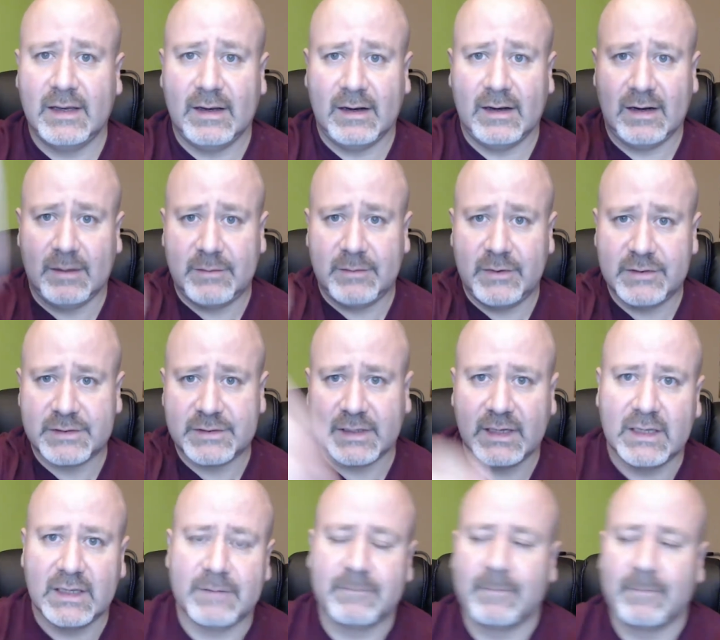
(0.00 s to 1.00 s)
I'm using
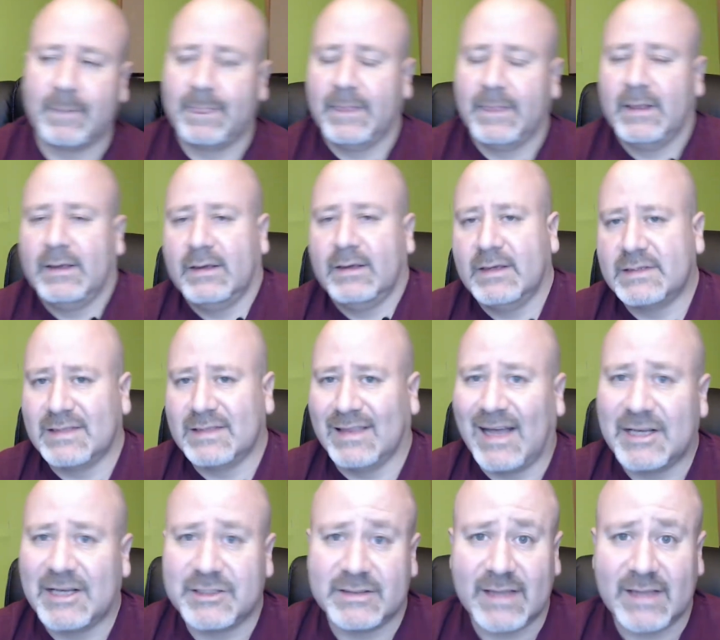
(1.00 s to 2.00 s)
it is the
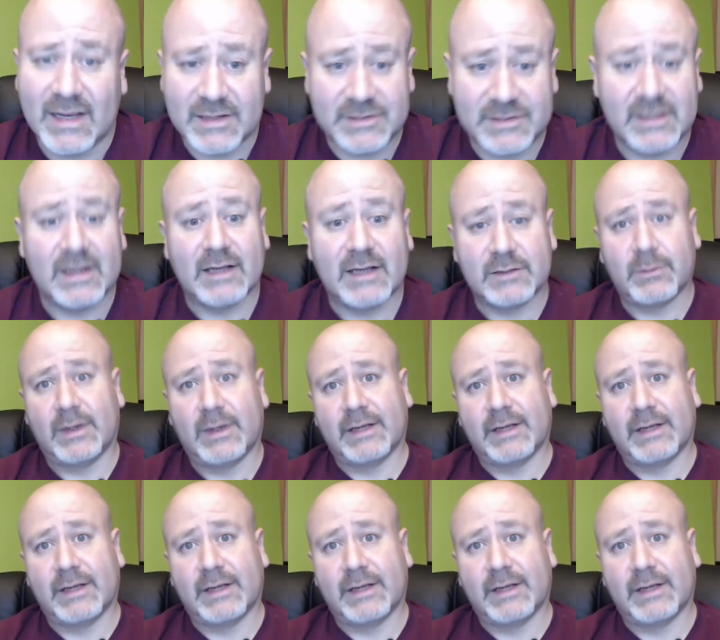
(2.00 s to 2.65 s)
Logitech C920.